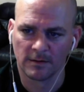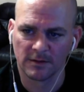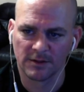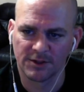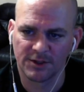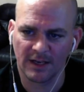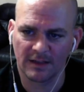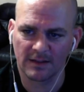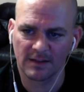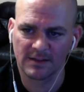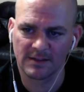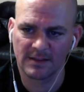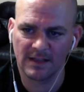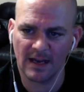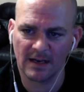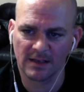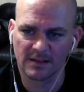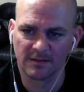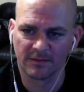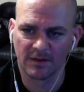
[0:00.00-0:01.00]
Check the
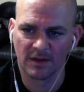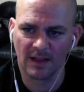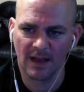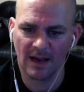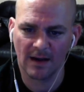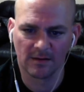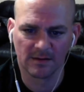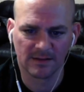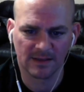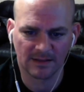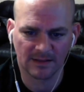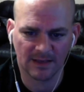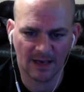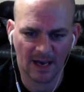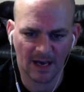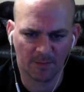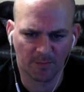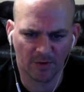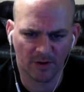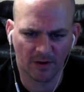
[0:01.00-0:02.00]
status of Cloud's
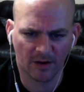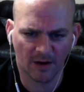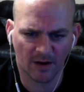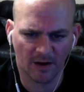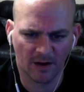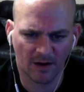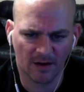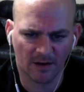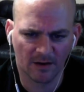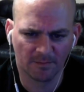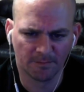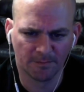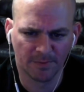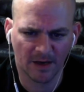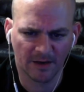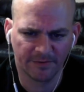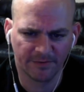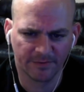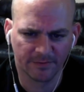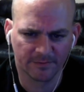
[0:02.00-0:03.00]
attack
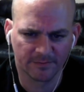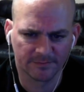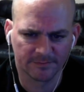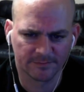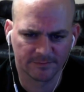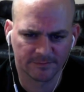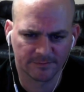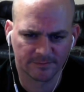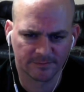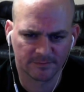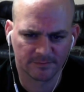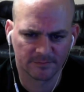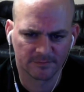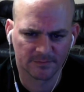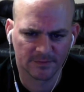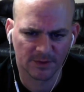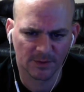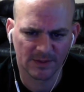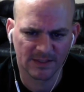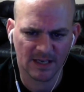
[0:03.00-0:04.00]
buff.
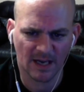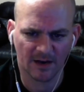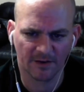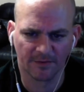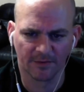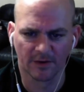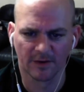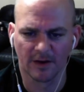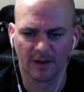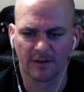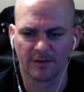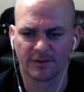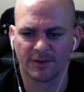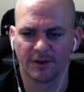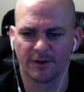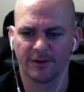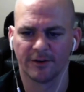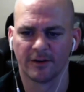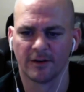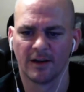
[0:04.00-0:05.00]
He's got it for another turn
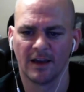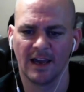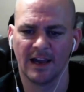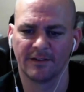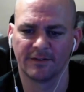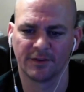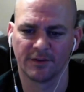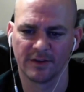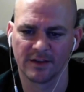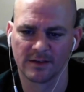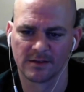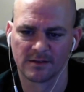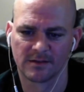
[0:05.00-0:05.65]
after this.